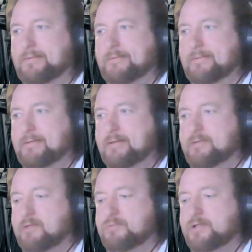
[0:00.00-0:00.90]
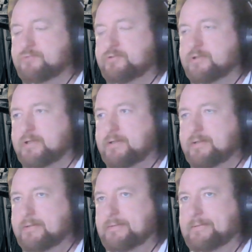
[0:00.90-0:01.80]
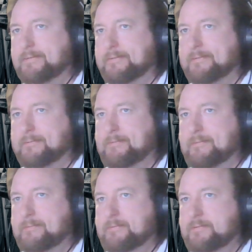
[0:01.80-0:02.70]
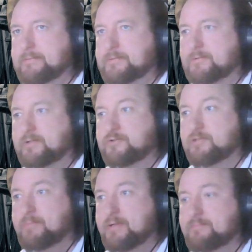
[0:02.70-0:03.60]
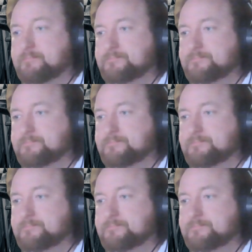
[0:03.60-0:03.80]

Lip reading: that I played recently. So let's jump in.